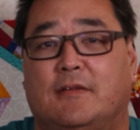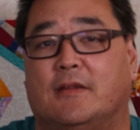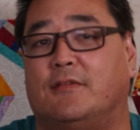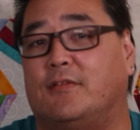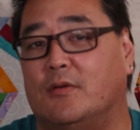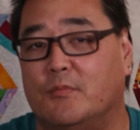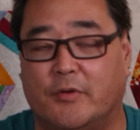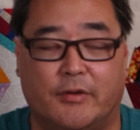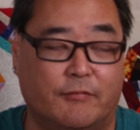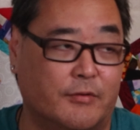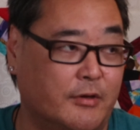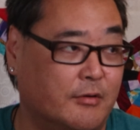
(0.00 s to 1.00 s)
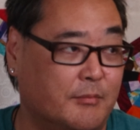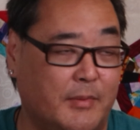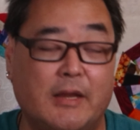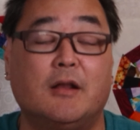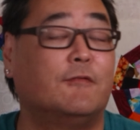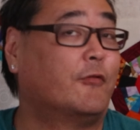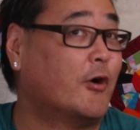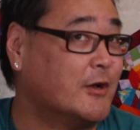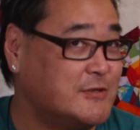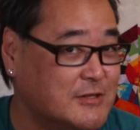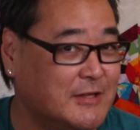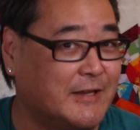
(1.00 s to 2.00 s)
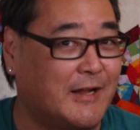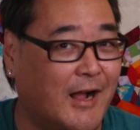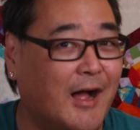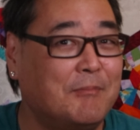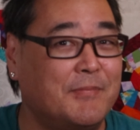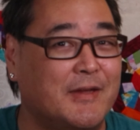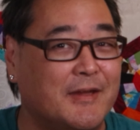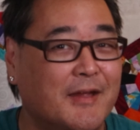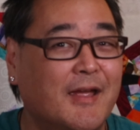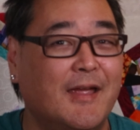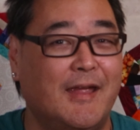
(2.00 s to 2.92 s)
that someone will make a fraudulent copy